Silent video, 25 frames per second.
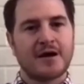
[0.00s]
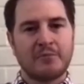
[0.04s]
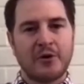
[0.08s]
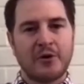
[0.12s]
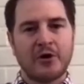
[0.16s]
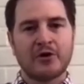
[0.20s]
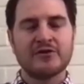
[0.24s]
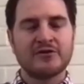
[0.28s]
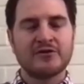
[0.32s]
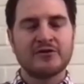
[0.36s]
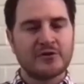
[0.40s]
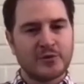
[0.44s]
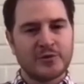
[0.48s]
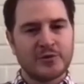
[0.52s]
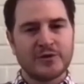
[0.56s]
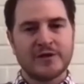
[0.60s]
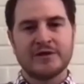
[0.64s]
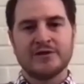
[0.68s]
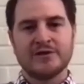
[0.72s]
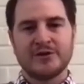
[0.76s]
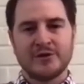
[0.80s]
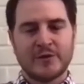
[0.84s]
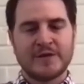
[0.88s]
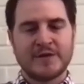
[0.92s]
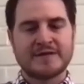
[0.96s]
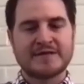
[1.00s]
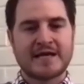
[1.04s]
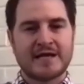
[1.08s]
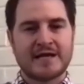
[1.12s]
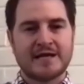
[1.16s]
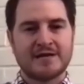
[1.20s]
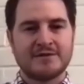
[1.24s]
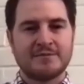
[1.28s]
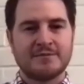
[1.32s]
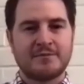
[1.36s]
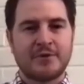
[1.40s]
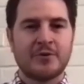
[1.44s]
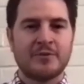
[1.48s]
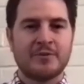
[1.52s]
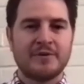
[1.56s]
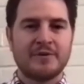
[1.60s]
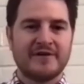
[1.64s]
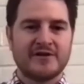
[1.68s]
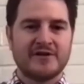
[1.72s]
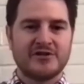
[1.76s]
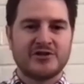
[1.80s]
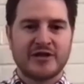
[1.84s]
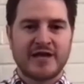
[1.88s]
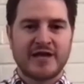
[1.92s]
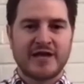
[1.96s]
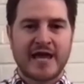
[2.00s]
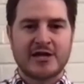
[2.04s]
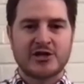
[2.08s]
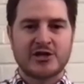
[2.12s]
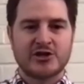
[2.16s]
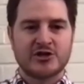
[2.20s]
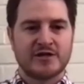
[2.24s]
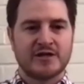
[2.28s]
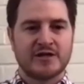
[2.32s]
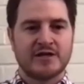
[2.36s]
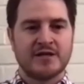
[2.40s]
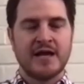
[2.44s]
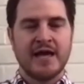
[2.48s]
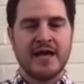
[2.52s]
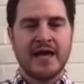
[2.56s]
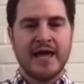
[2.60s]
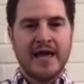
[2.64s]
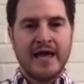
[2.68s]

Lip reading: part of the Louisiana Department of Education.